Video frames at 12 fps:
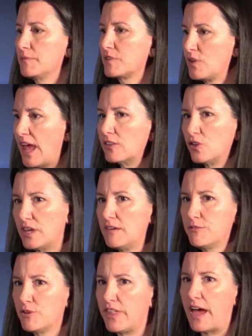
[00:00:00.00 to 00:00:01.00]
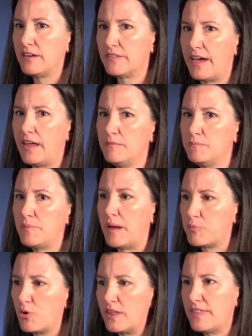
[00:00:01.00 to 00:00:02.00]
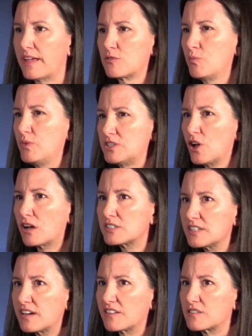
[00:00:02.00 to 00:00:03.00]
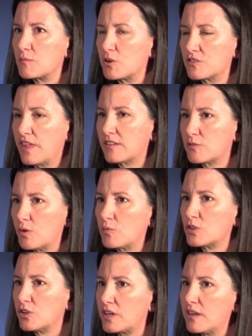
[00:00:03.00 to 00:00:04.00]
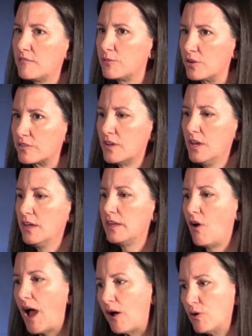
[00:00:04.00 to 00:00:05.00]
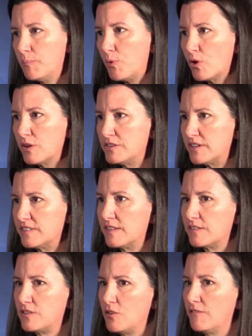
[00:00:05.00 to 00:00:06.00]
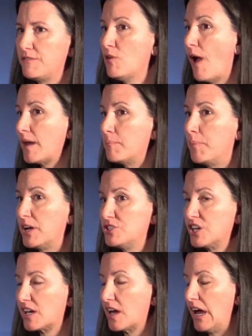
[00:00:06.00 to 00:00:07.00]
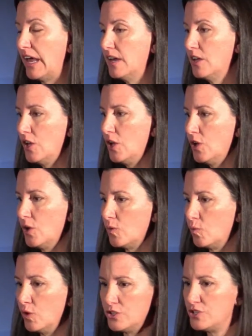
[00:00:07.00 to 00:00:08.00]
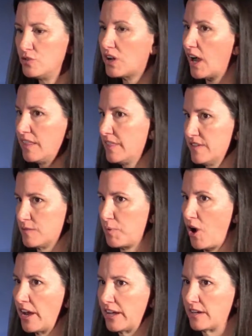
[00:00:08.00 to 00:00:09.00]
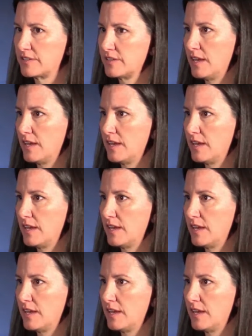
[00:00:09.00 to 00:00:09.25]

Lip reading: So yeah, looking for that point, and that's when we talk to customers, that's what we're looking for is, how important is this to you? If you had a budget cut, would you cut this product?